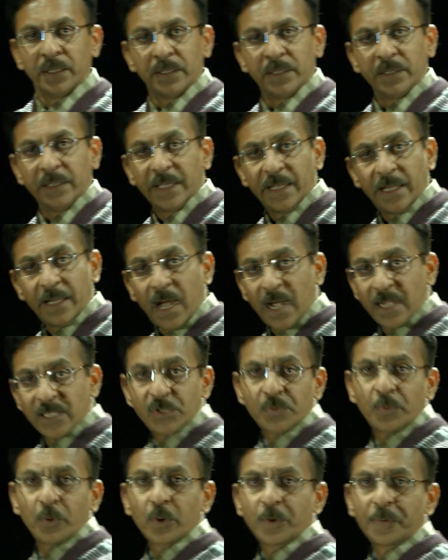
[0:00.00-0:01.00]
The IS
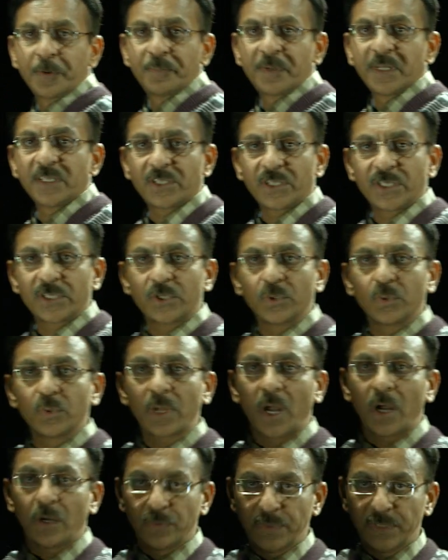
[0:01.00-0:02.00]

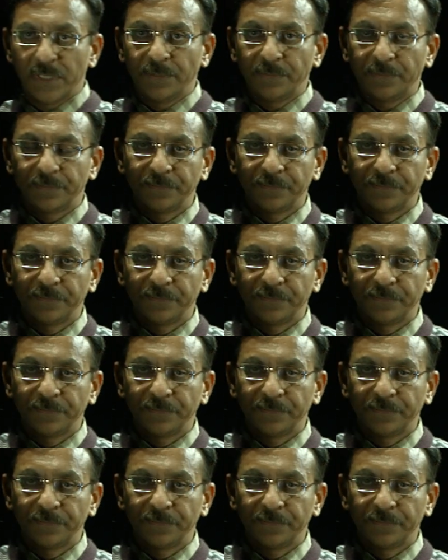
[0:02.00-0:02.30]
456-2000,